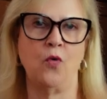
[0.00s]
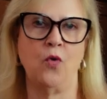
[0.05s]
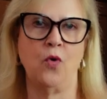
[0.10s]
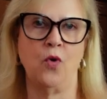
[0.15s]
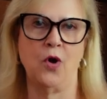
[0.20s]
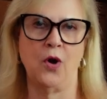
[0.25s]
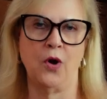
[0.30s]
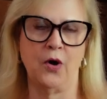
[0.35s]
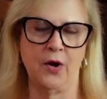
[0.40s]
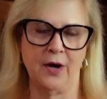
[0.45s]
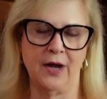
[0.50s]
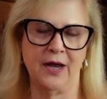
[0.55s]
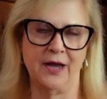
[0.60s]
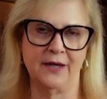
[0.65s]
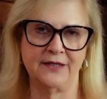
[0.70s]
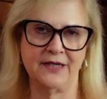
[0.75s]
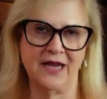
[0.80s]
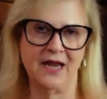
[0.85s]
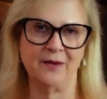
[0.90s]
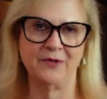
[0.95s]
or
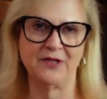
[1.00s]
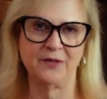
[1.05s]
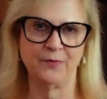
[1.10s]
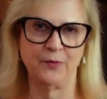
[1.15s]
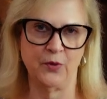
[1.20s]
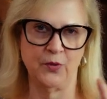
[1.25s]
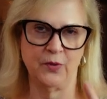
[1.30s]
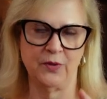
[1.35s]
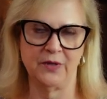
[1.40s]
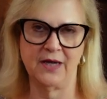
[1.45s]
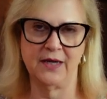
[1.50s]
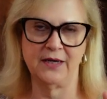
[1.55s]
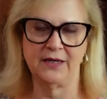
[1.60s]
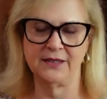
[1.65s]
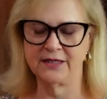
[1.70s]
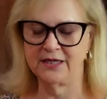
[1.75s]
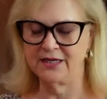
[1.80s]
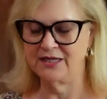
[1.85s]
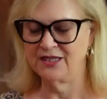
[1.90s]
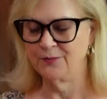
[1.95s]
a tablespoon and a
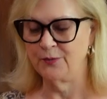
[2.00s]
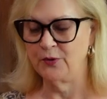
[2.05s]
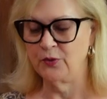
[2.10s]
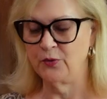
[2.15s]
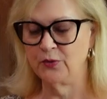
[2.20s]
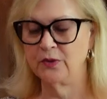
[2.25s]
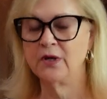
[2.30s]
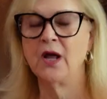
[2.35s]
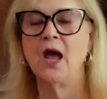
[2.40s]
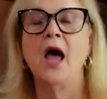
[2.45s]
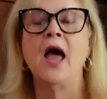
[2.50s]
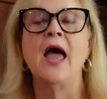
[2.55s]
teaspoon